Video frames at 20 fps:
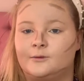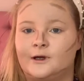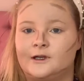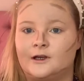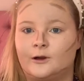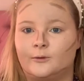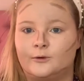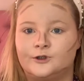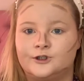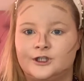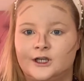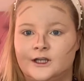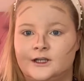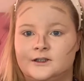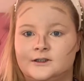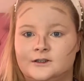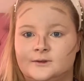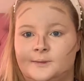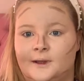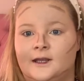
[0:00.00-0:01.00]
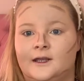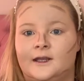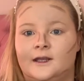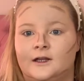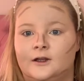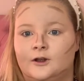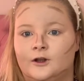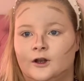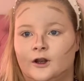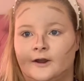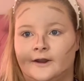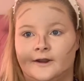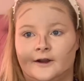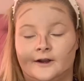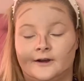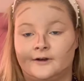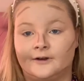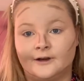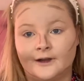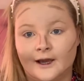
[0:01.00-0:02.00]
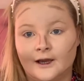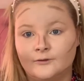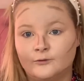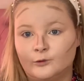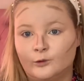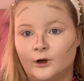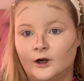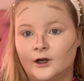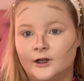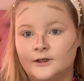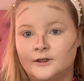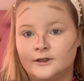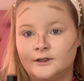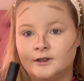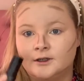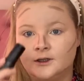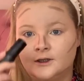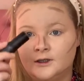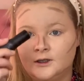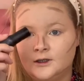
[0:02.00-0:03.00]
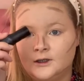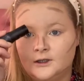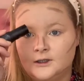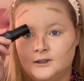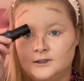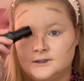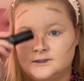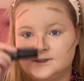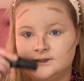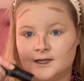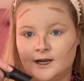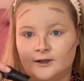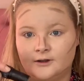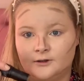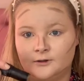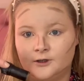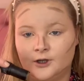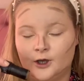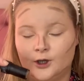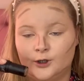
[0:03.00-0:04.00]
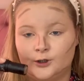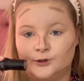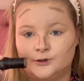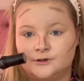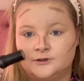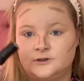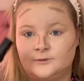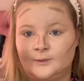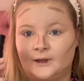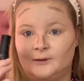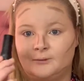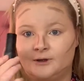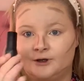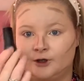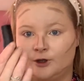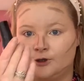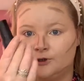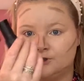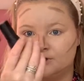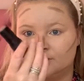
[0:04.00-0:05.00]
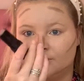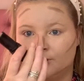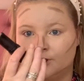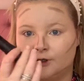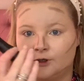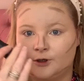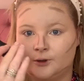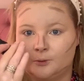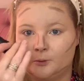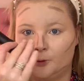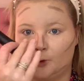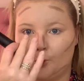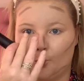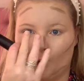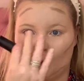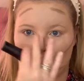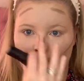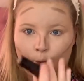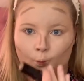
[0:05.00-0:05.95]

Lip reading: double chin to make it look like I don't have one, down the nose to make my nose look more,